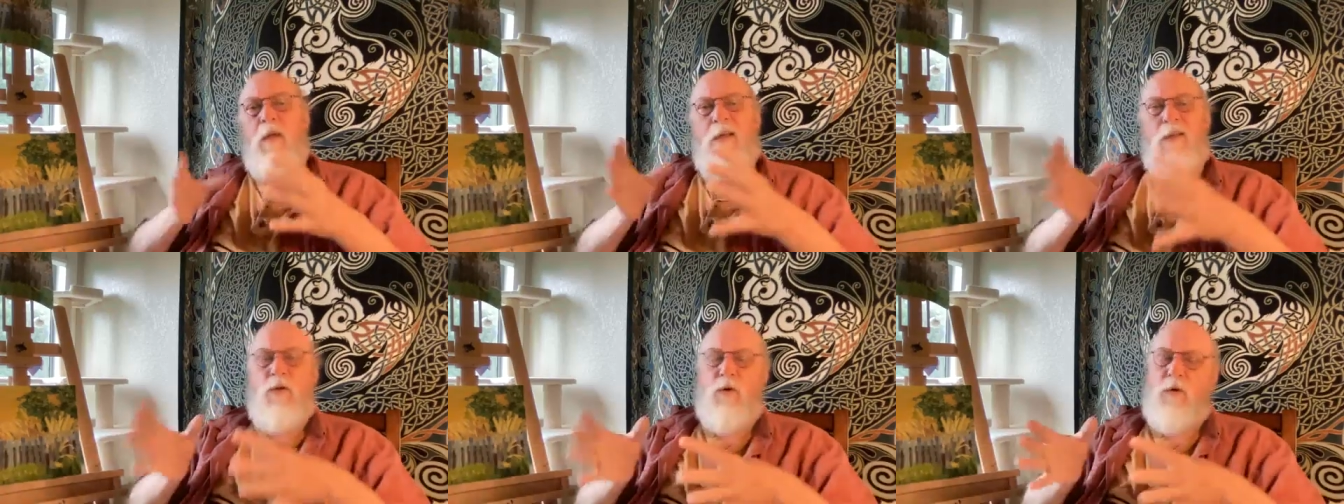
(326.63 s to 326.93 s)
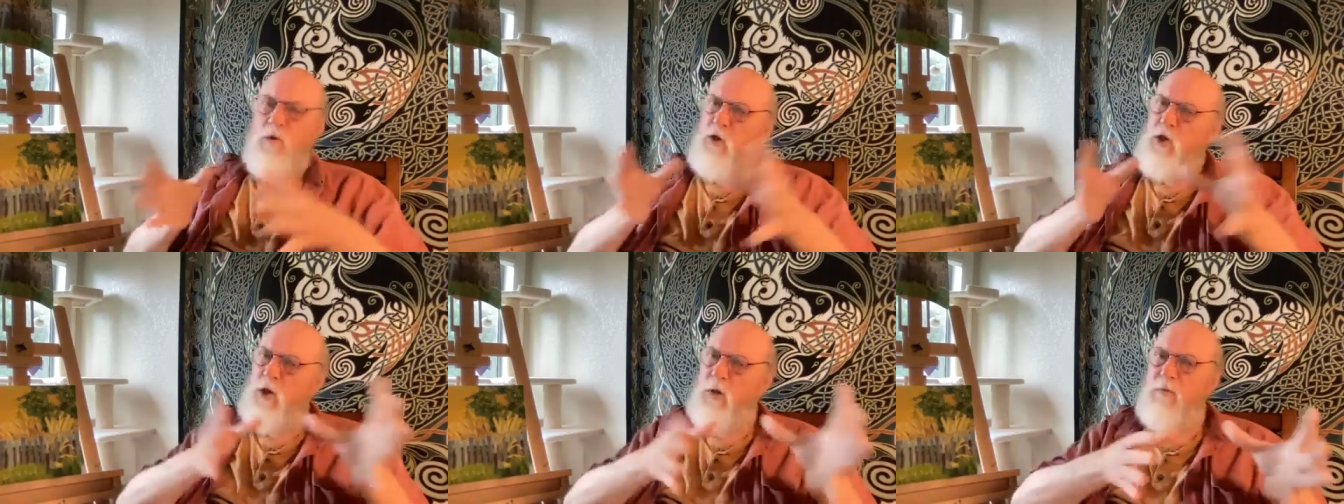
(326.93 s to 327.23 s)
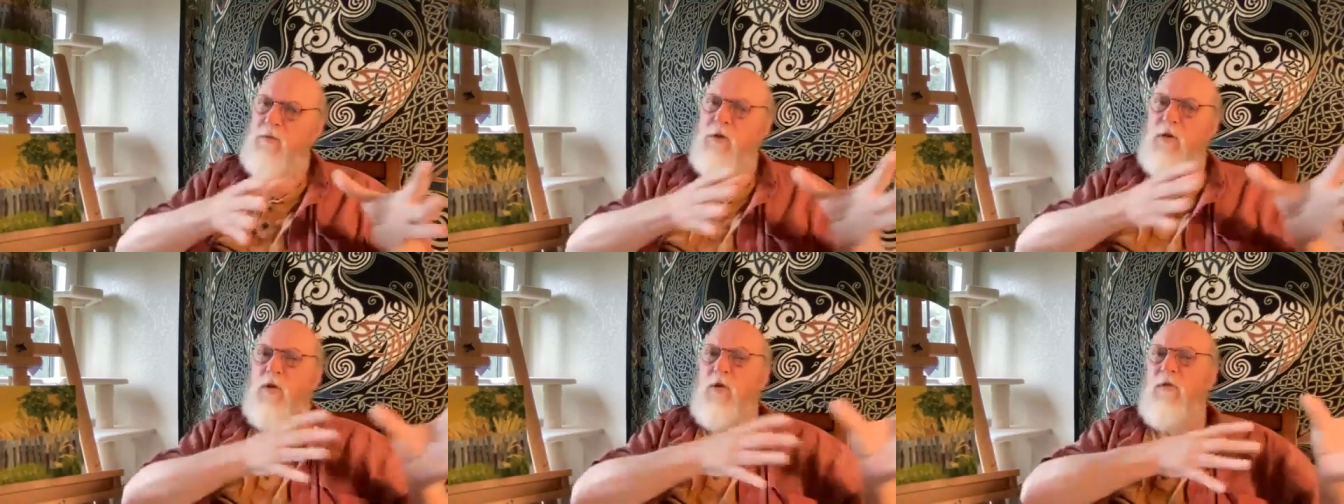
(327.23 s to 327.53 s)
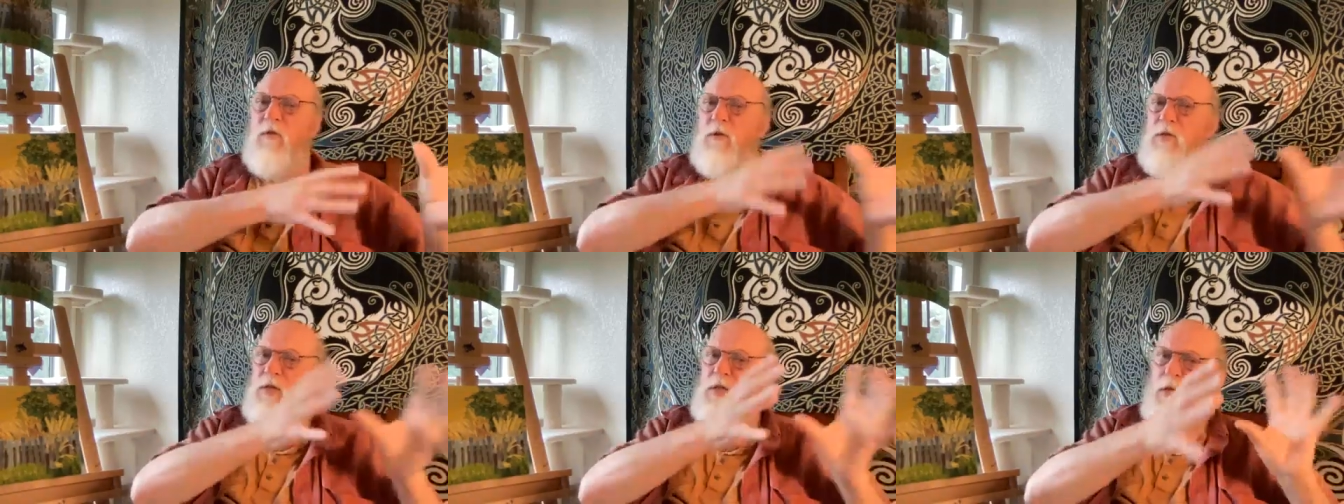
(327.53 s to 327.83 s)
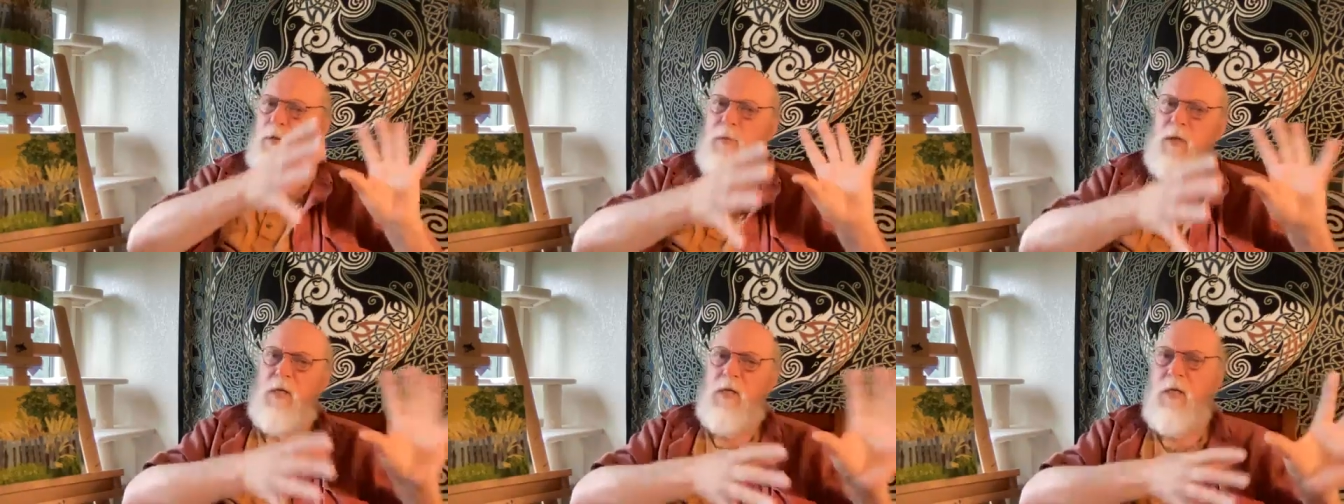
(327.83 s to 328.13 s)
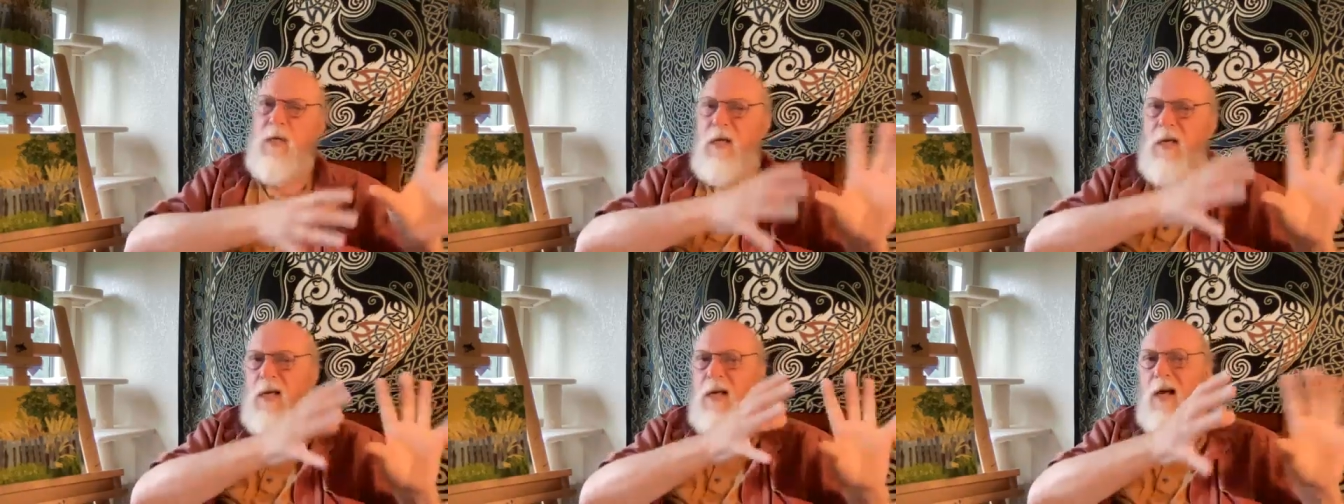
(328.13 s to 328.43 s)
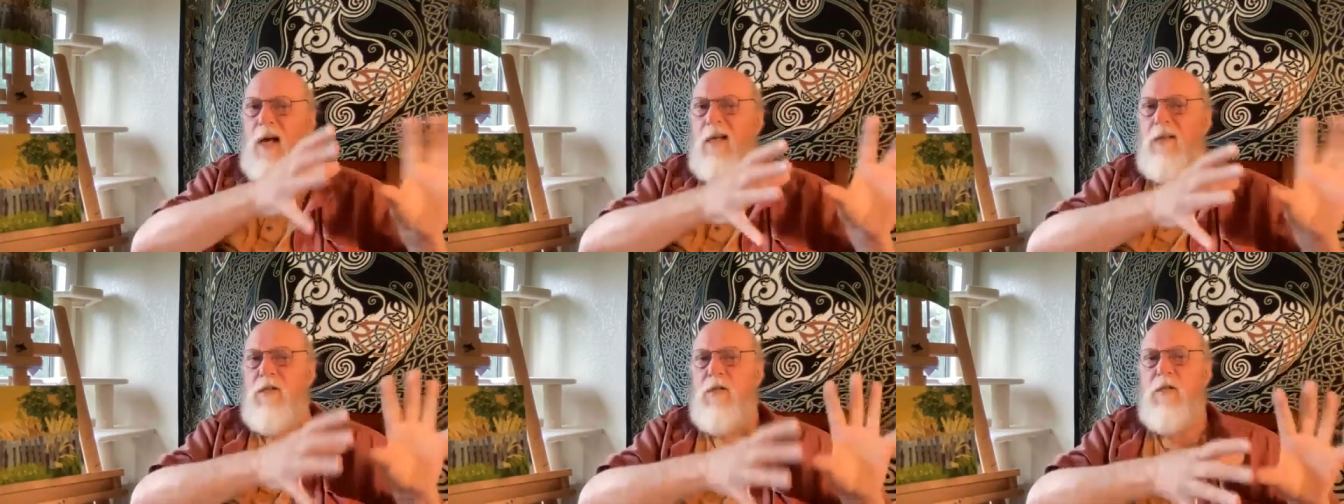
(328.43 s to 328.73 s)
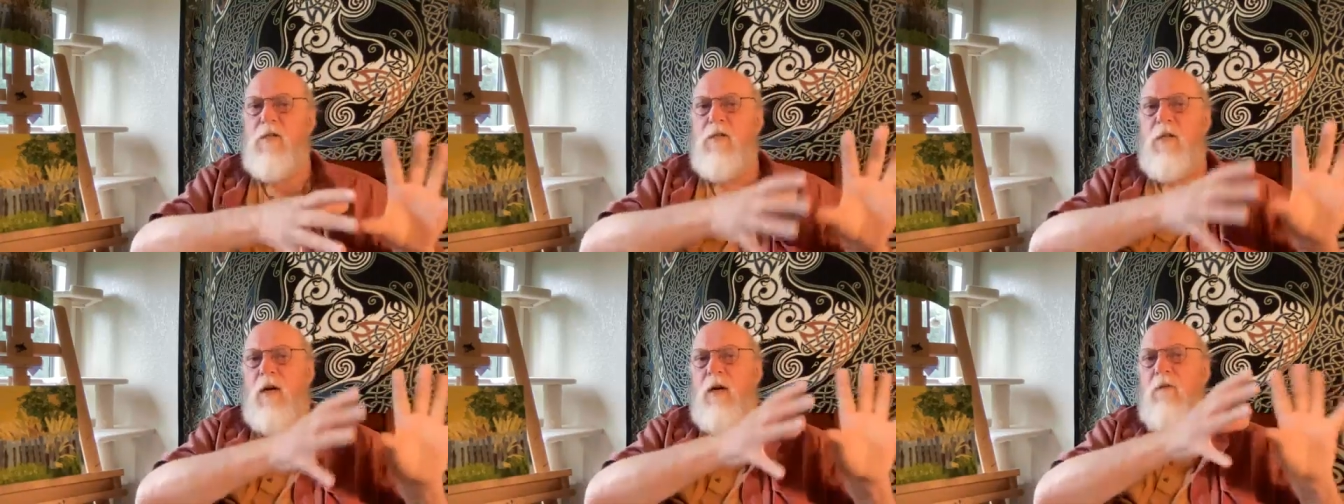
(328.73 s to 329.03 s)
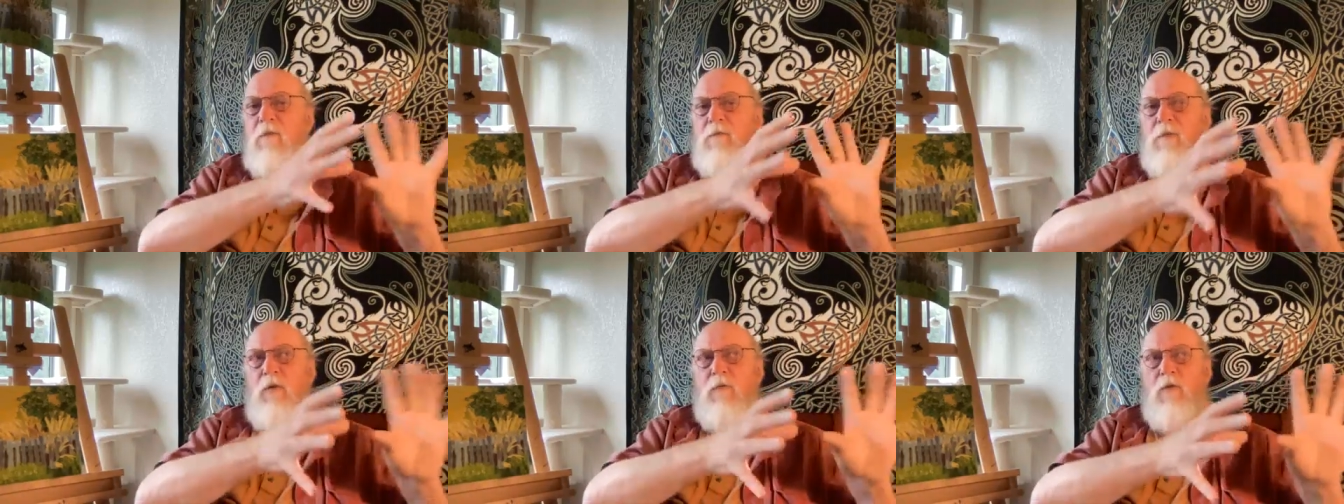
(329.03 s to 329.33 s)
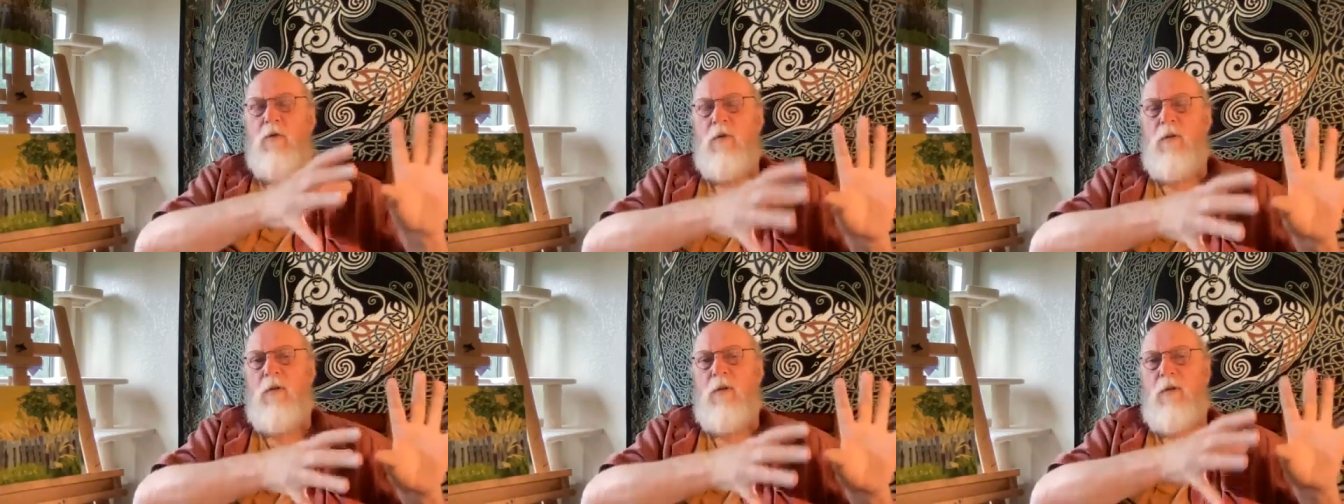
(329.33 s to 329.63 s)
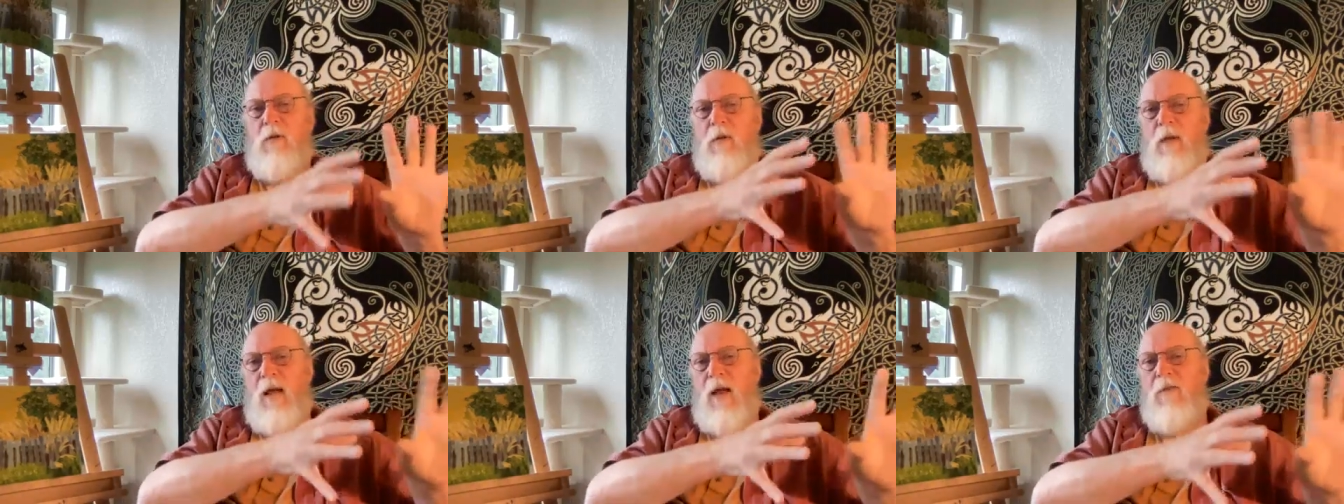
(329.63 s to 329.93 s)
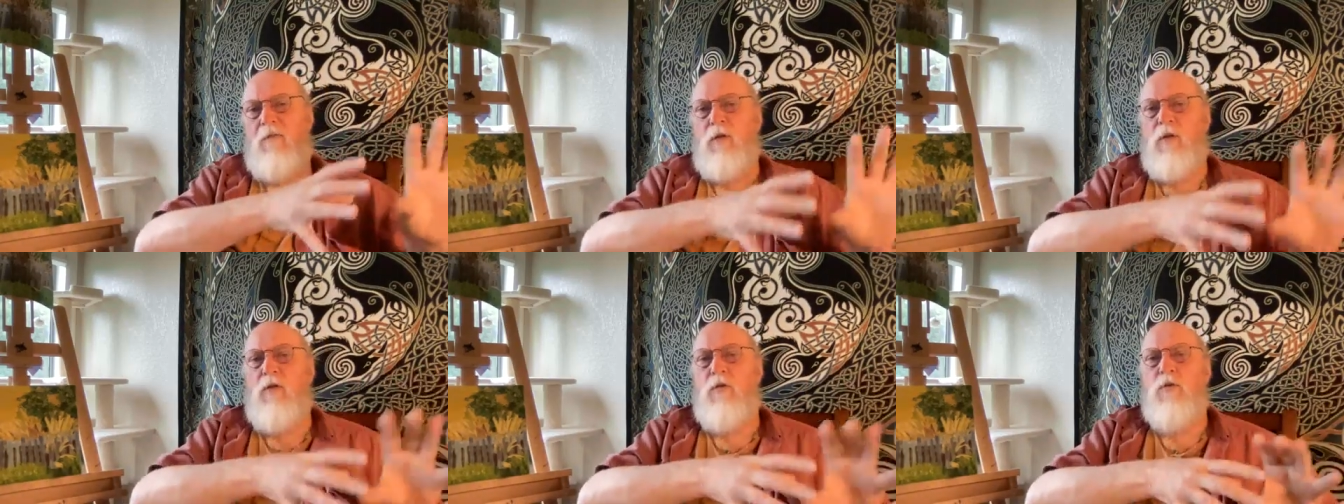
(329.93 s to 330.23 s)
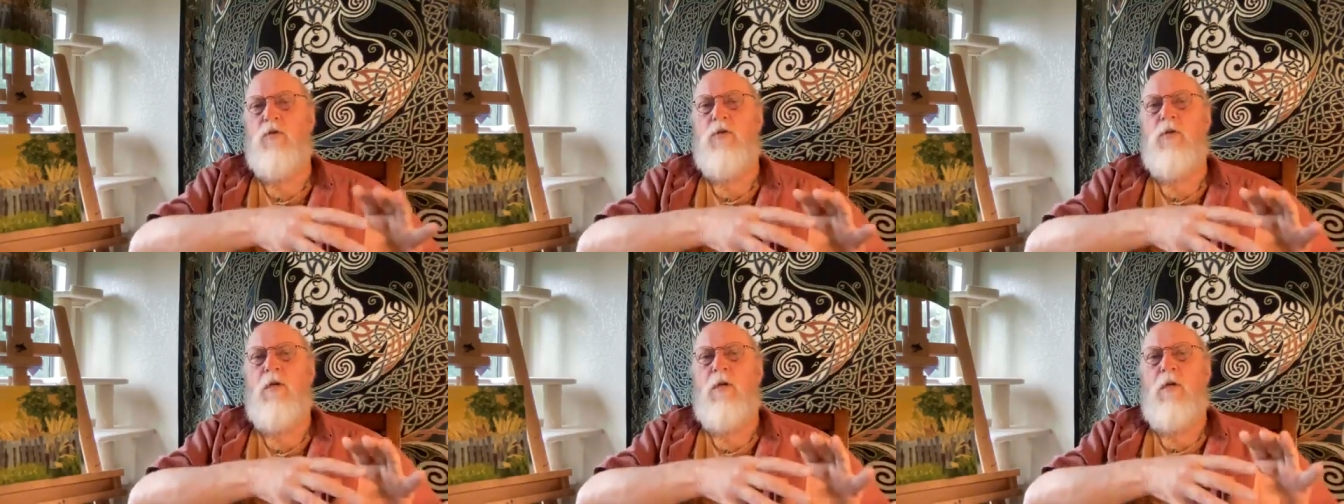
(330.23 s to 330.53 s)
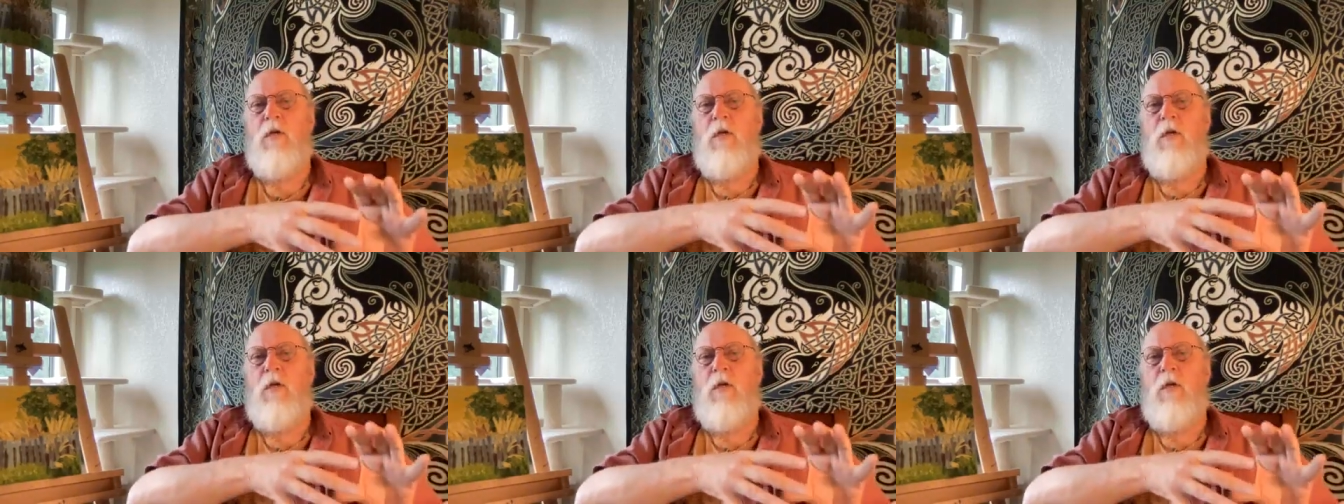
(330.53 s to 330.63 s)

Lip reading: You can shift it over to CBT kinds of stuff, different avenues